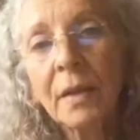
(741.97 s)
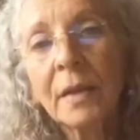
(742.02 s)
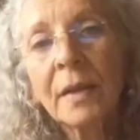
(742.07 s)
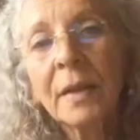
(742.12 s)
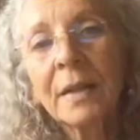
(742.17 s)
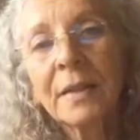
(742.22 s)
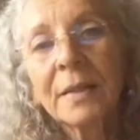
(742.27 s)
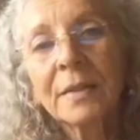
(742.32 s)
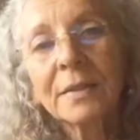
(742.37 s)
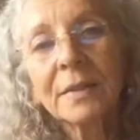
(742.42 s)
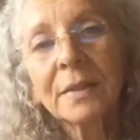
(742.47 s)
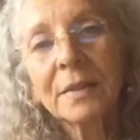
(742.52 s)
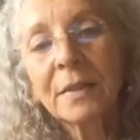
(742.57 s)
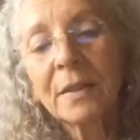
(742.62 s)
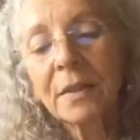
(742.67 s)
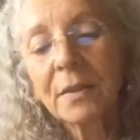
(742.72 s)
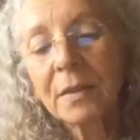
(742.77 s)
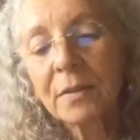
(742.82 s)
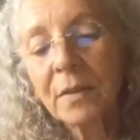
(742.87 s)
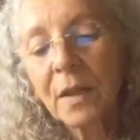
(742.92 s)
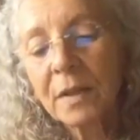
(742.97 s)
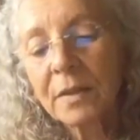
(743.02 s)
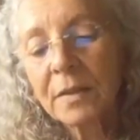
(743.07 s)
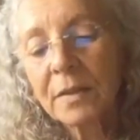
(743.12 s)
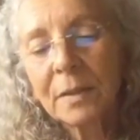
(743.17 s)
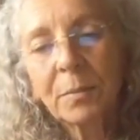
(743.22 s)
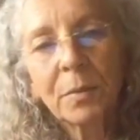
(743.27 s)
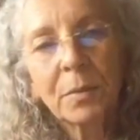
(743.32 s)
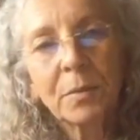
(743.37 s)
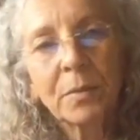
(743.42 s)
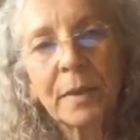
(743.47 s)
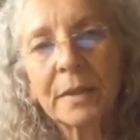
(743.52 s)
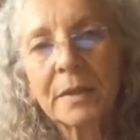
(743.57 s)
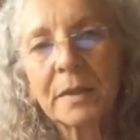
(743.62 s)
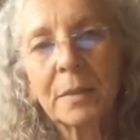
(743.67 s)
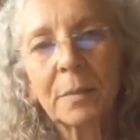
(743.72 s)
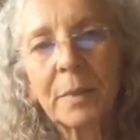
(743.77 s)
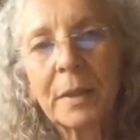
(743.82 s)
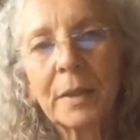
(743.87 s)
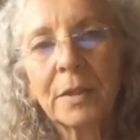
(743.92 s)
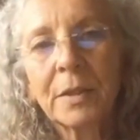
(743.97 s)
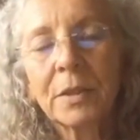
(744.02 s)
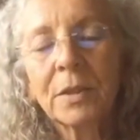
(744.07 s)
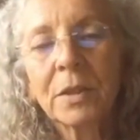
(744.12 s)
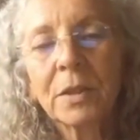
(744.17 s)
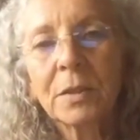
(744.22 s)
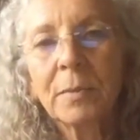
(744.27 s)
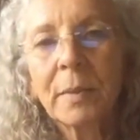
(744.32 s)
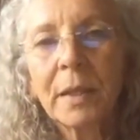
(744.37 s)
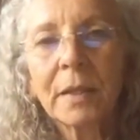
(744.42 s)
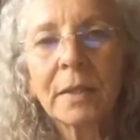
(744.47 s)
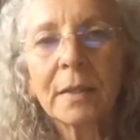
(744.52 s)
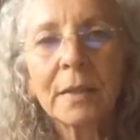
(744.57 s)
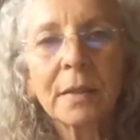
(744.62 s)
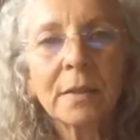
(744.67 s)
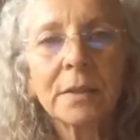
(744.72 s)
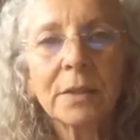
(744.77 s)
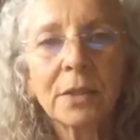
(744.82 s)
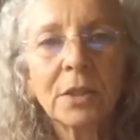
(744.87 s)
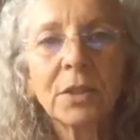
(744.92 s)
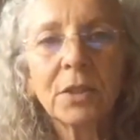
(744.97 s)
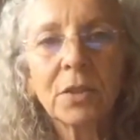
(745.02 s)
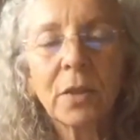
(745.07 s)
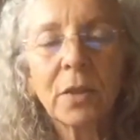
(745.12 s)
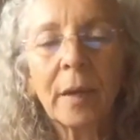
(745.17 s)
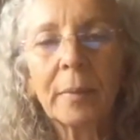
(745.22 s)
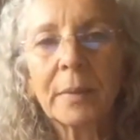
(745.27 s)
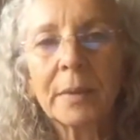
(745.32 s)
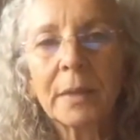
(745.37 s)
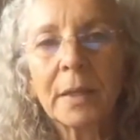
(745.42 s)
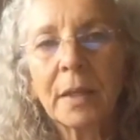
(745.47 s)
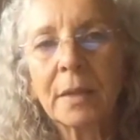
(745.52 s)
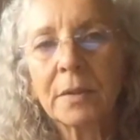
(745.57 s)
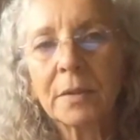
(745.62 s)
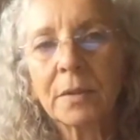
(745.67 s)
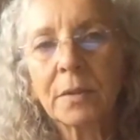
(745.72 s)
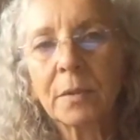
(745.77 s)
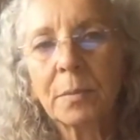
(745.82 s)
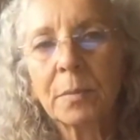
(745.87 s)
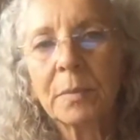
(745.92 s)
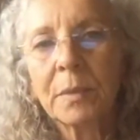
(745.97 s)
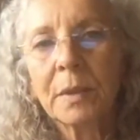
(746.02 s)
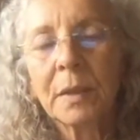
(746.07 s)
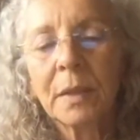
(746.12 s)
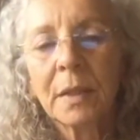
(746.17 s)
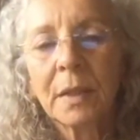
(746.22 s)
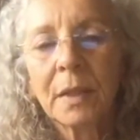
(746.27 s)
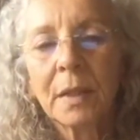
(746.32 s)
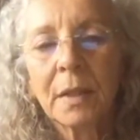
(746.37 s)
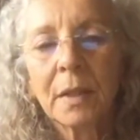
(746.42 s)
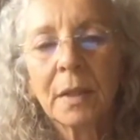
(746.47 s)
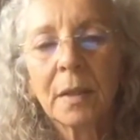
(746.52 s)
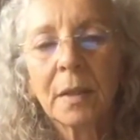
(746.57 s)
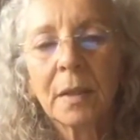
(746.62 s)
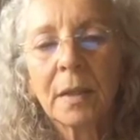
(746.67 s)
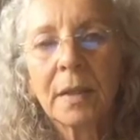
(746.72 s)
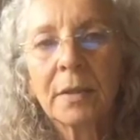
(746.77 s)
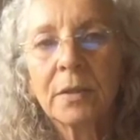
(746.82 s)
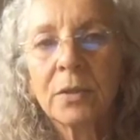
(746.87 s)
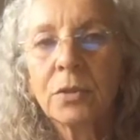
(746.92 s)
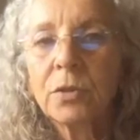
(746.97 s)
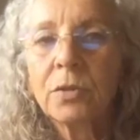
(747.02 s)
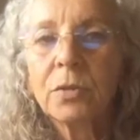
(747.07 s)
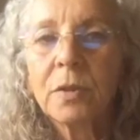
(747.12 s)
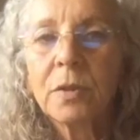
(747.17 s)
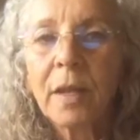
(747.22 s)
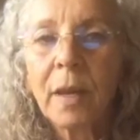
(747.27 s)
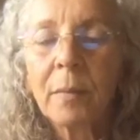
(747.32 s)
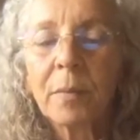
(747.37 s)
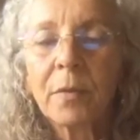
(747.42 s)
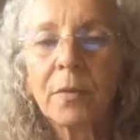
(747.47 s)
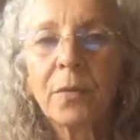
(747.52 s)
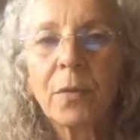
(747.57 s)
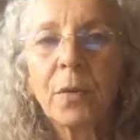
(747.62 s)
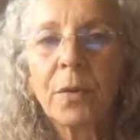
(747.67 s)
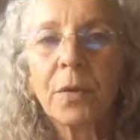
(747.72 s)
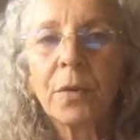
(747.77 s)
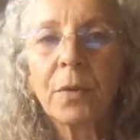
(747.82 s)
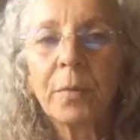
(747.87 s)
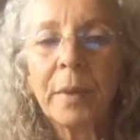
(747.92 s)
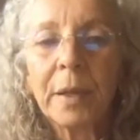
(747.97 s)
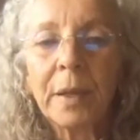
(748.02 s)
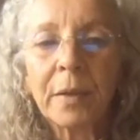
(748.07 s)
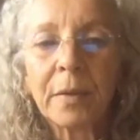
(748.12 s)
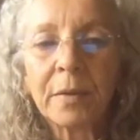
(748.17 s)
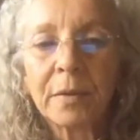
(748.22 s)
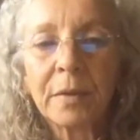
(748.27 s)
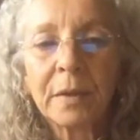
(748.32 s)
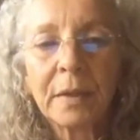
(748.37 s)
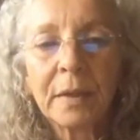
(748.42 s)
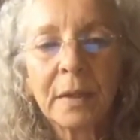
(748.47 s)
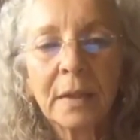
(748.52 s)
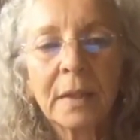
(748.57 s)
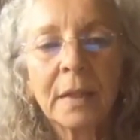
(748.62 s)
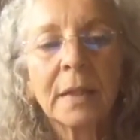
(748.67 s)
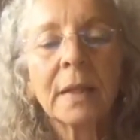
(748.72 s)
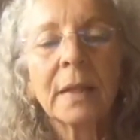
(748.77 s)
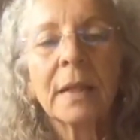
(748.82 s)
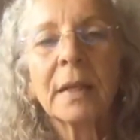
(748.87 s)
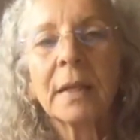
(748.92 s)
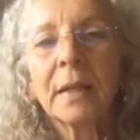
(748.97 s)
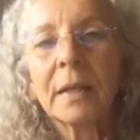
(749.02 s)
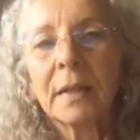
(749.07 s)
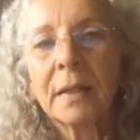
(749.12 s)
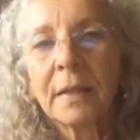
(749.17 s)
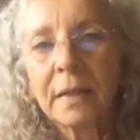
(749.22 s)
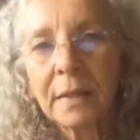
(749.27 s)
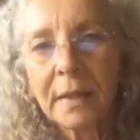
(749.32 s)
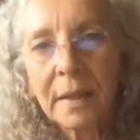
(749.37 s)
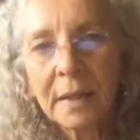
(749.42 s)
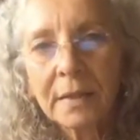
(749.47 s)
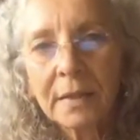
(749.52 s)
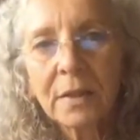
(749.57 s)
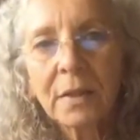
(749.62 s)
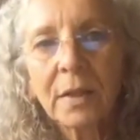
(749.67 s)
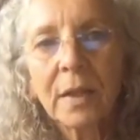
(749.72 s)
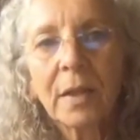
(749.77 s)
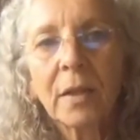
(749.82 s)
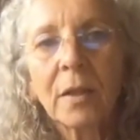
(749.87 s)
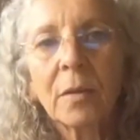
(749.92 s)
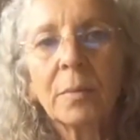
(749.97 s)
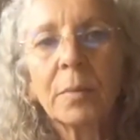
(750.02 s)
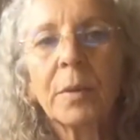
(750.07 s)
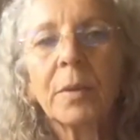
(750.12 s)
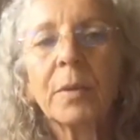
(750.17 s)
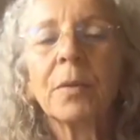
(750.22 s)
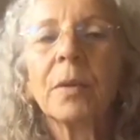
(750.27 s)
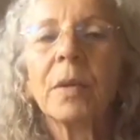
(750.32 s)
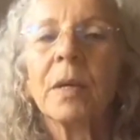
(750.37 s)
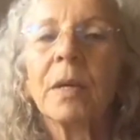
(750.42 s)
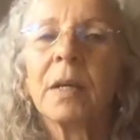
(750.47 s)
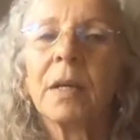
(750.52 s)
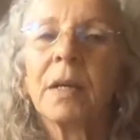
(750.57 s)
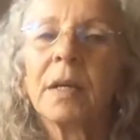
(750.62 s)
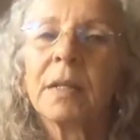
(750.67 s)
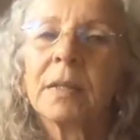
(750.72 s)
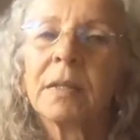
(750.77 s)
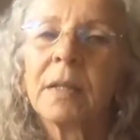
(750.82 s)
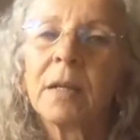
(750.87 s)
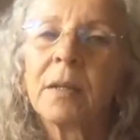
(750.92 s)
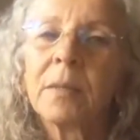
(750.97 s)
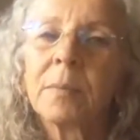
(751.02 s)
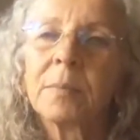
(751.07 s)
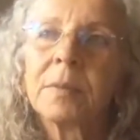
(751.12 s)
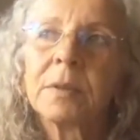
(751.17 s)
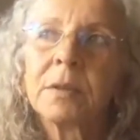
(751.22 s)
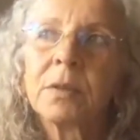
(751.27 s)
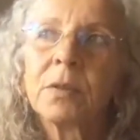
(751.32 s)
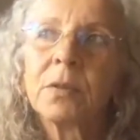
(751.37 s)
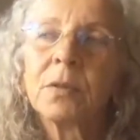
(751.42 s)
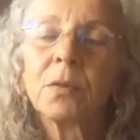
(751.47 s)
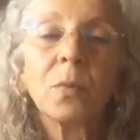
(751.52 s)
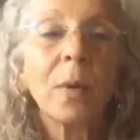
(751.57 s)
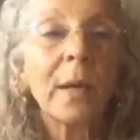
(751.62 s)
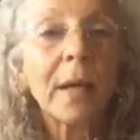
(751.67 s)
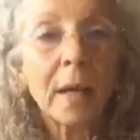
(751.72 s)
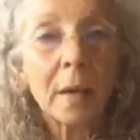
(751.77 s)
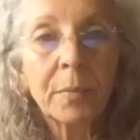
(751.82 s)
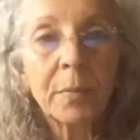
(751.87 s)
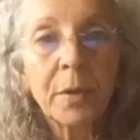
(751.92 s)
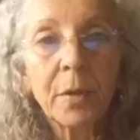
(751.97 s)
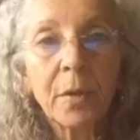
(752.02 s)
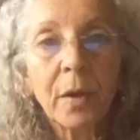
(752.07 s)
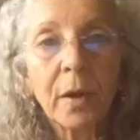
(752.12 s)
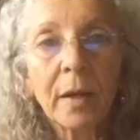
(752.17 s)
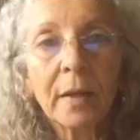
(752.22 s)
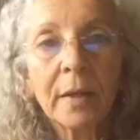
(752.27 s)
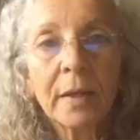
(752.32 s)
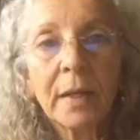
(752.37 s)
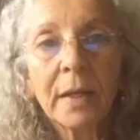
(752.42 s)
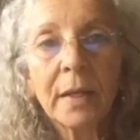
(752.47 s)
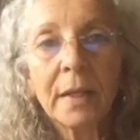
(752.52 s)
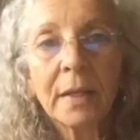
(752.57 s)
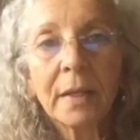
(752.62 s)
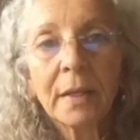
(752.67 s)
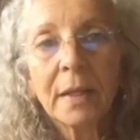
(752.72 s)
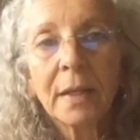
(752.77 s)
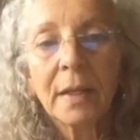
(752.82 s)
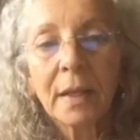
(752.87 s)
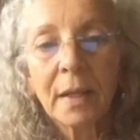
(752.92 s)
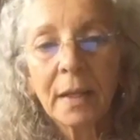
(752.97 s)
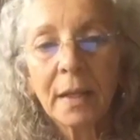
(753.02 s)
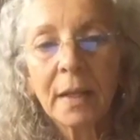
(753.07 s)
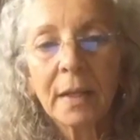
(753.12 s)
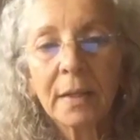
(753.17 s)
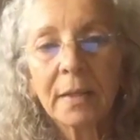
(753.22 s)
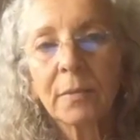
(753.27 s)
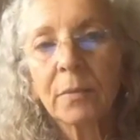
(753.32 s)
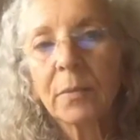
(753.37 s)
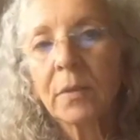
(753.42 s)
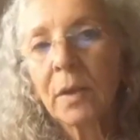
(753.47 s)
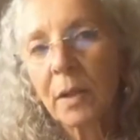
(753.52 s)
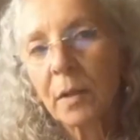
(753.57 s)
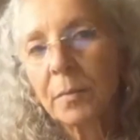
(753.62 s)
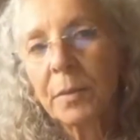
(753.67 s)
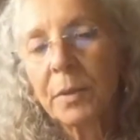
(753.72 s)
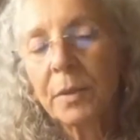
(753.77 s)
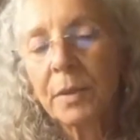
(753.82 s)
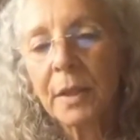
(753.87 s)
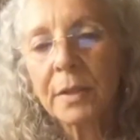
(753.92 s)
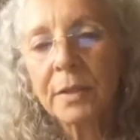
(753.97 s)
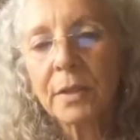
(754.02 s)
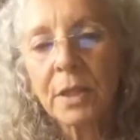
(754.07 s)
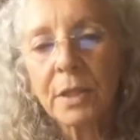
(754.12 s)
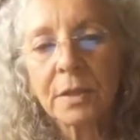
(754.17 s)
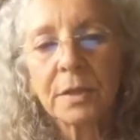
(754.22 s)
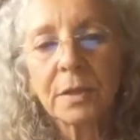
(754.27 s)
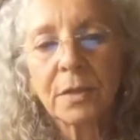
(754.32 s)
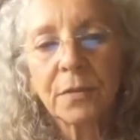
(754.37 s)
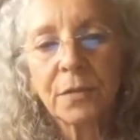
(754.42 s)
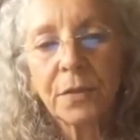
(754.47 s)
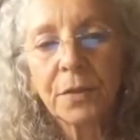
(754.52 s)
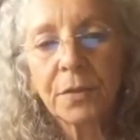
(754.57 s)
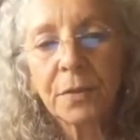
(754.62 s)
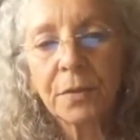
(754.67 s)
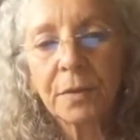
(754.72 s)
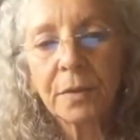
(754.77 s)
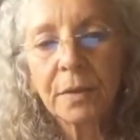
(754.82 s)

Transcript: there's a simple recipe to just make a little ginger appetizer and chew that before your meal. And that's going to help you. It helps to wake up your Agni and will help you digest the food.